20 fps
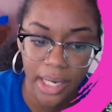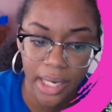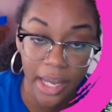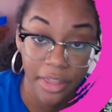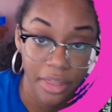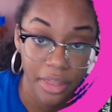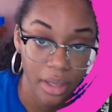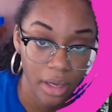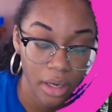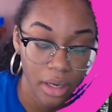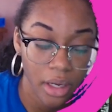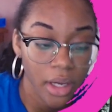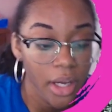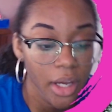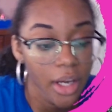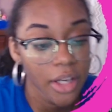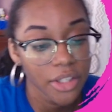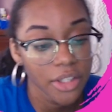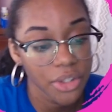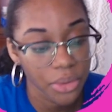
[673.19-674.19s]
I think
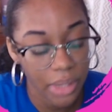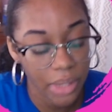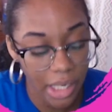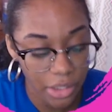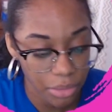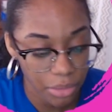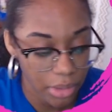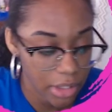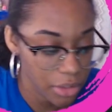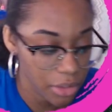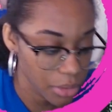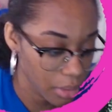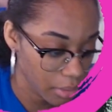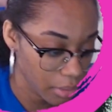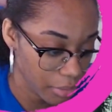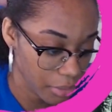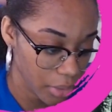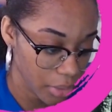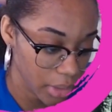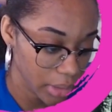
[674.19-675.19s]
so. That's what he's good
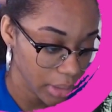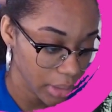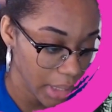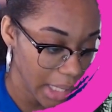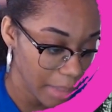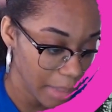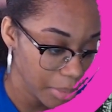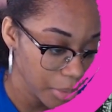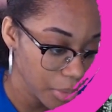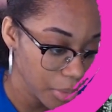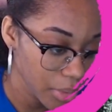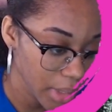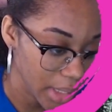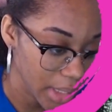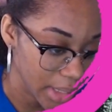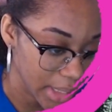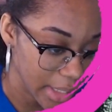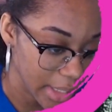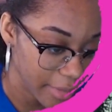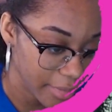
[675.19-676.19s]
for. Hapu is
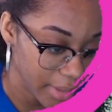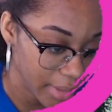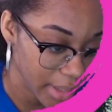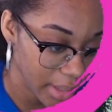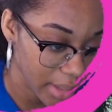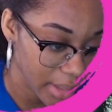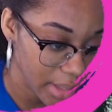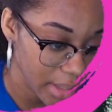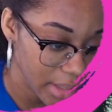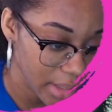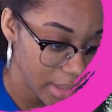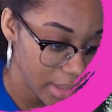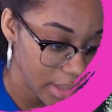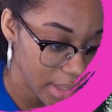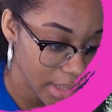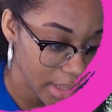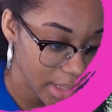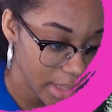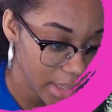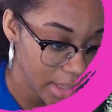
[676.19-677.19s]
definitely
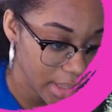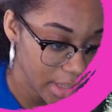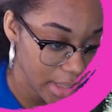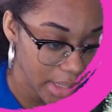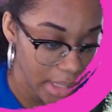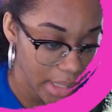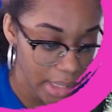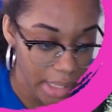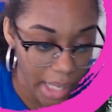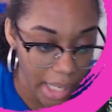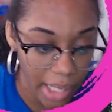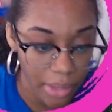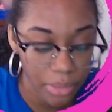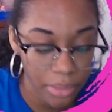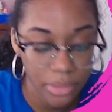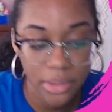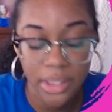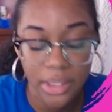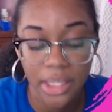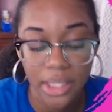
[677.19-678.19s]
C. I
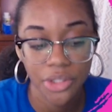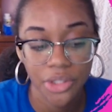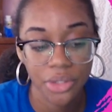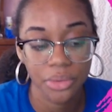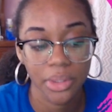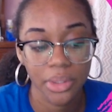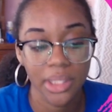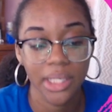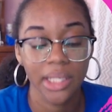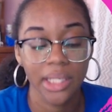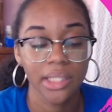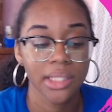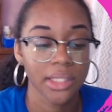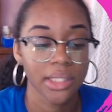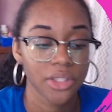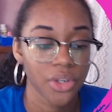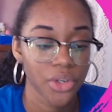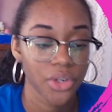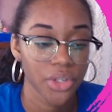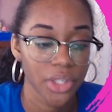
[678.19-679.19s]
don't think she really hits as
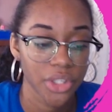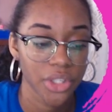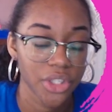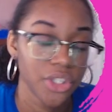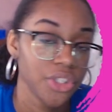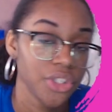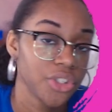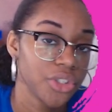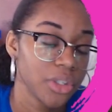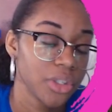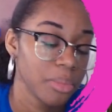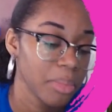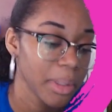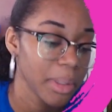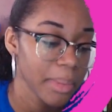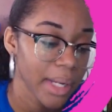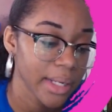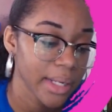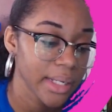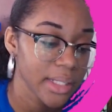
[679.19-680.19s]
hard as she should.
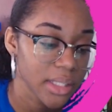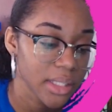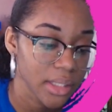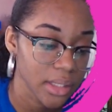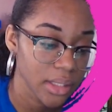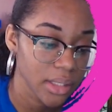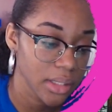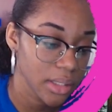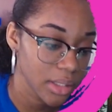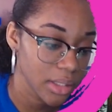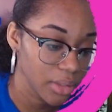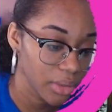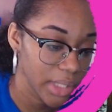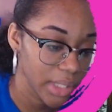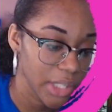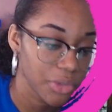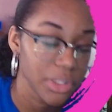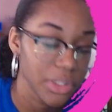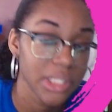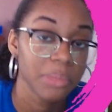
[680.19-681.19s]
Maybe I need to
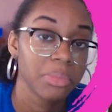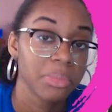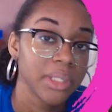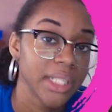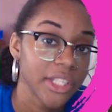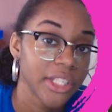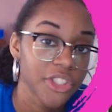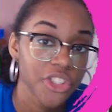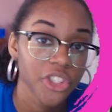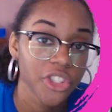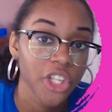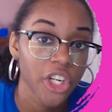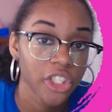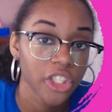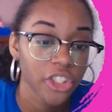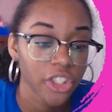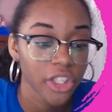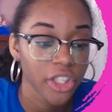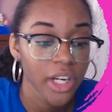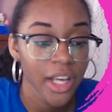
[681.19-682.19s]
increase the potential on
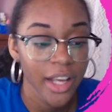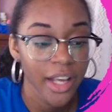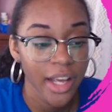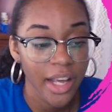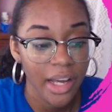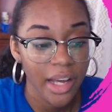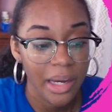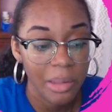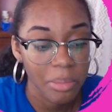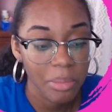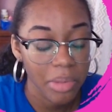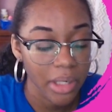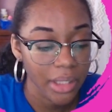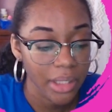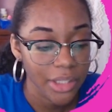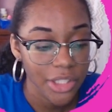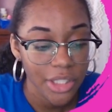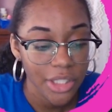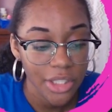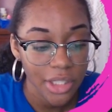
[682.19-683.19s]
her, but
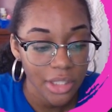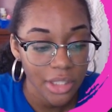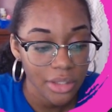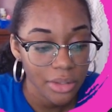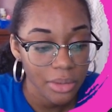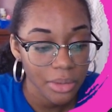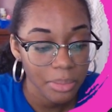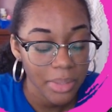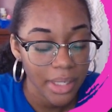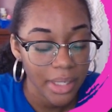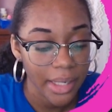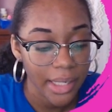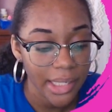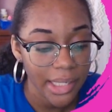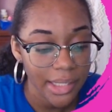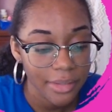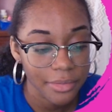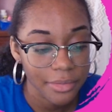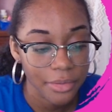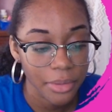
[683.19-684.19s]
she just don't be
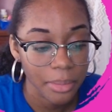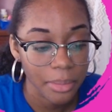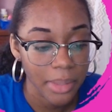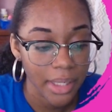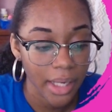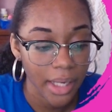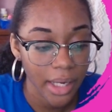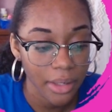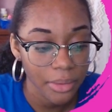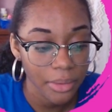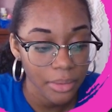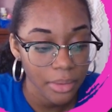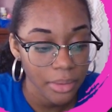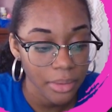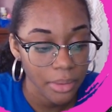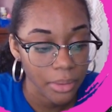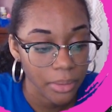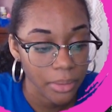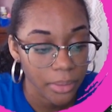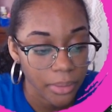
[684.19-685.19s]
hitting for me. I don't
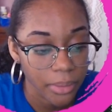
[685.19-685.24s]
know.